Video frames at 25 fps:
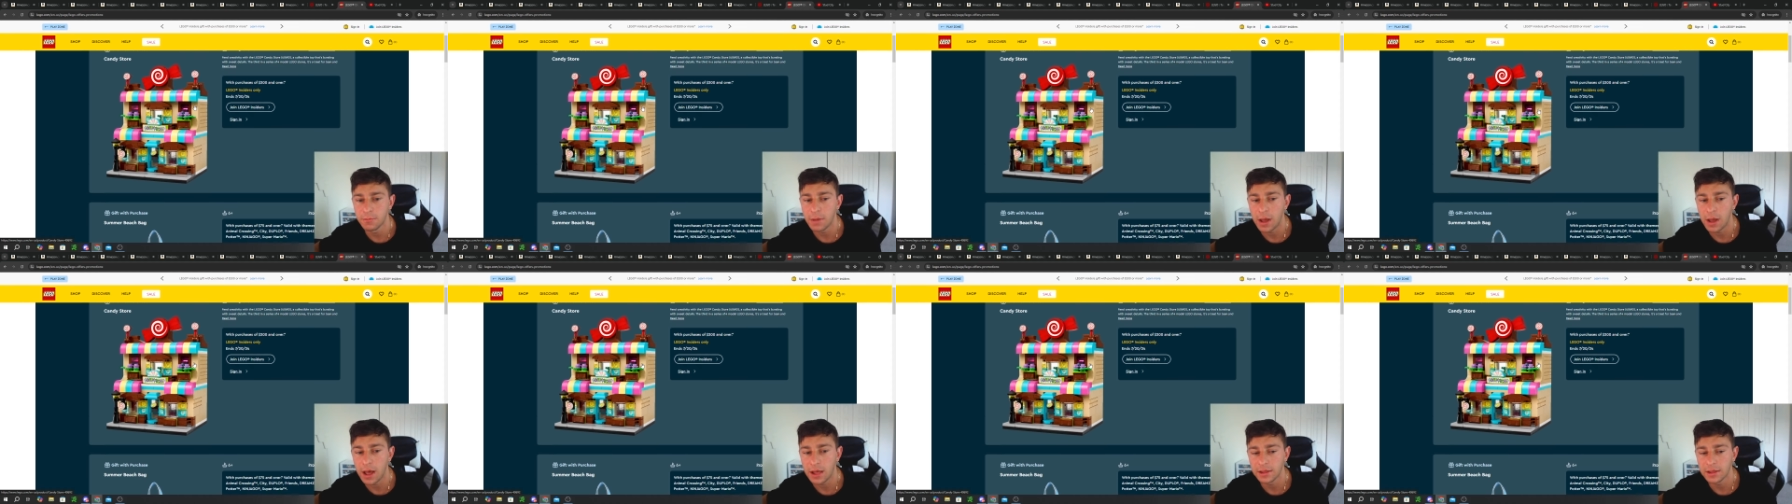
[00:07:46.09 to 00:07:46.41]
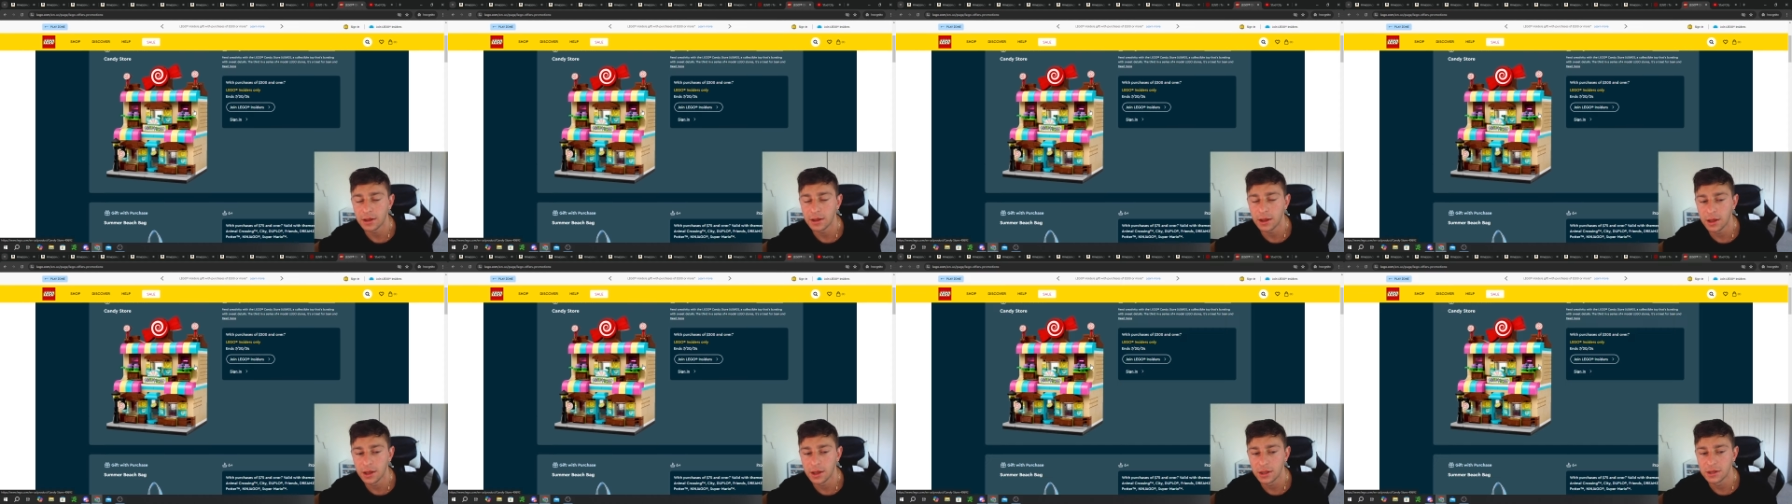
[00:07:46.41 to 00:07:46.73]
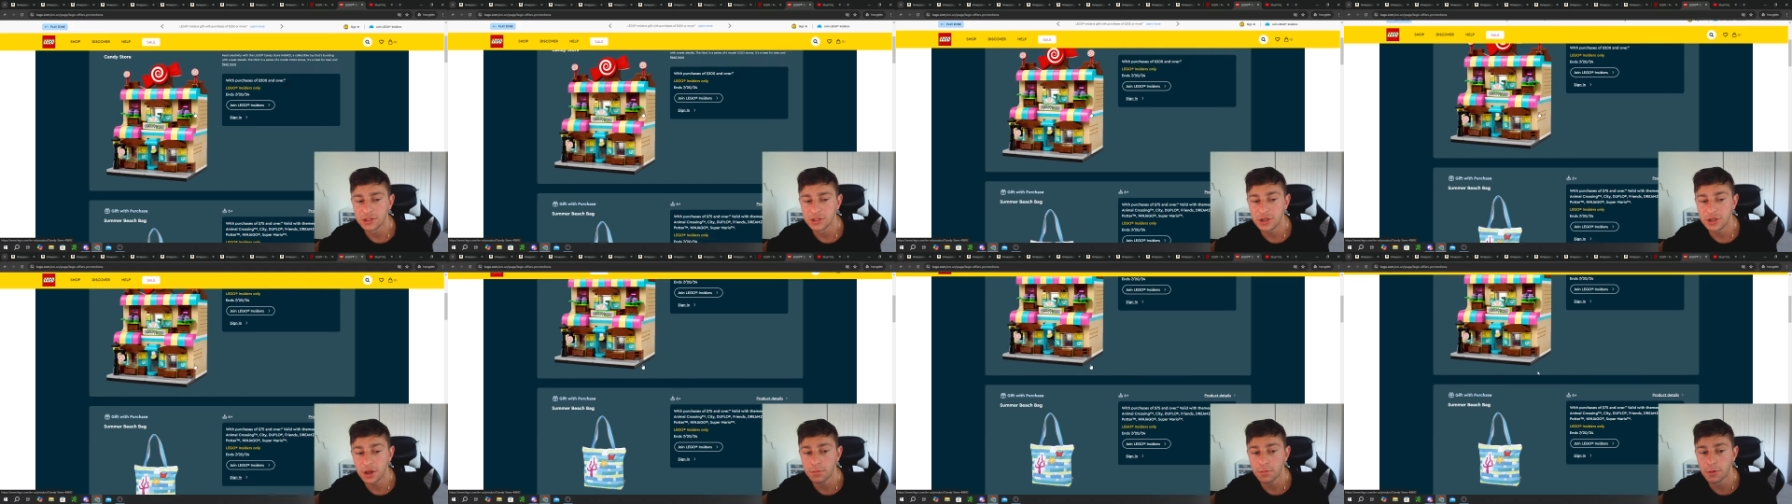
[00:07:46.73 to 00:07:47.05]
poly, uh,
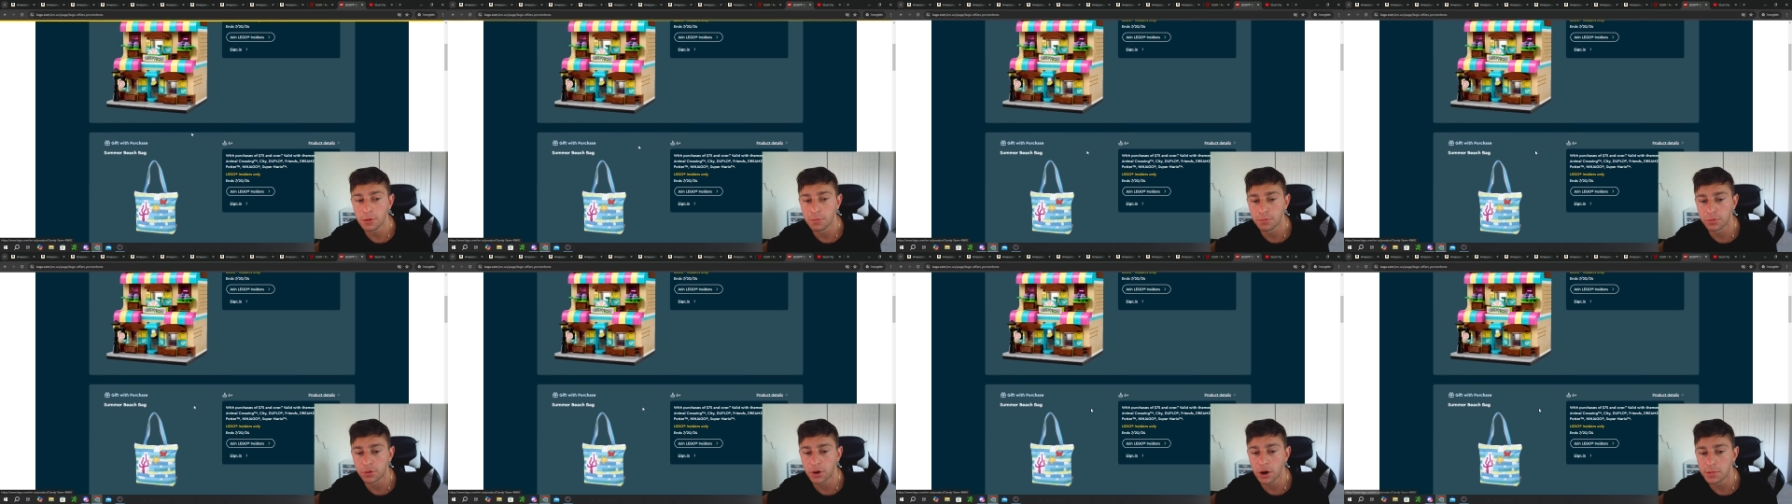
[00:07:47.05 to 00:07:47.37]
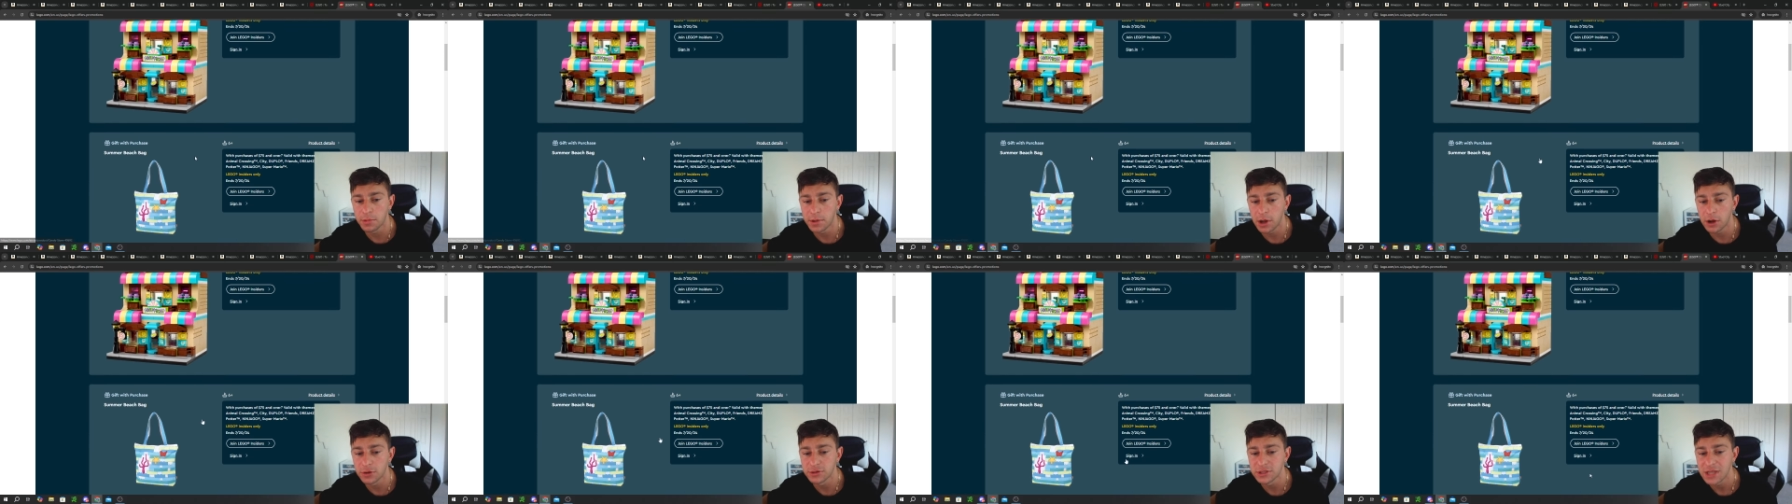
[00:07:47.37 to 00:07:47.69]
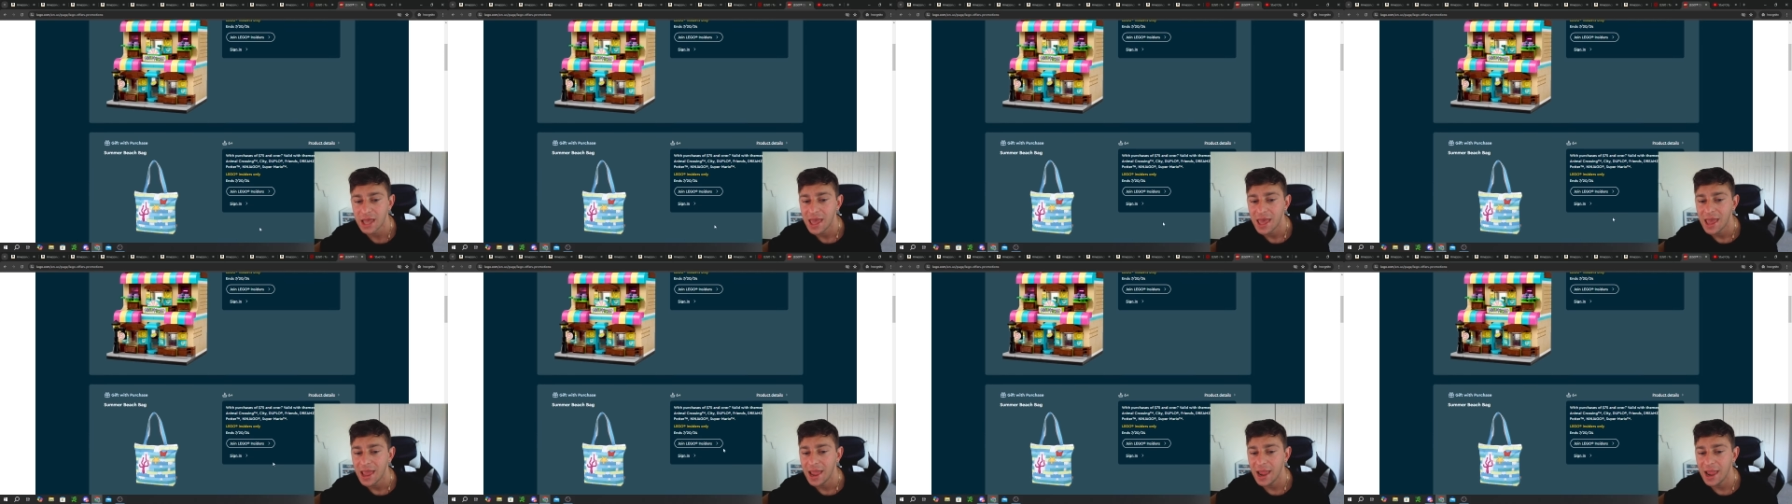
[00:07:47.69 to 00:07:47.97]
double promos,